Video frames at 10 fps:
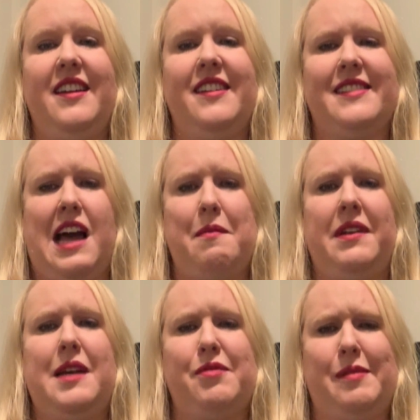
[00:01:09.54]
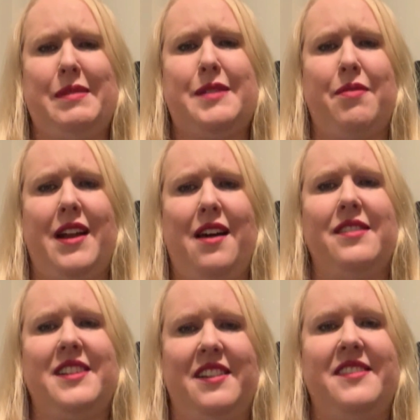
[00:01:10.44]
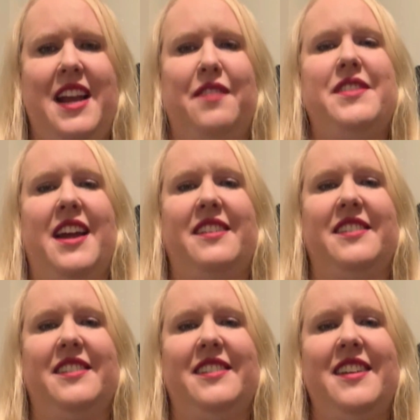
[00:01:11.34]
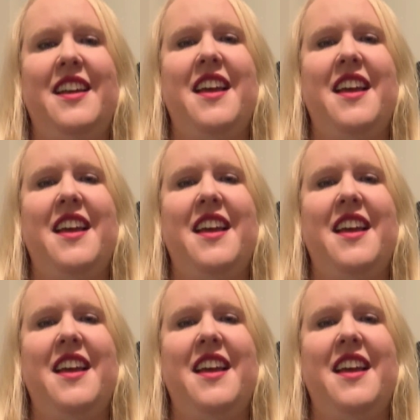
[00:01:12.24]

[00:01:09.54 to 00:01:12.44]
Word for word: is commonly mispronounced in the state of Texas.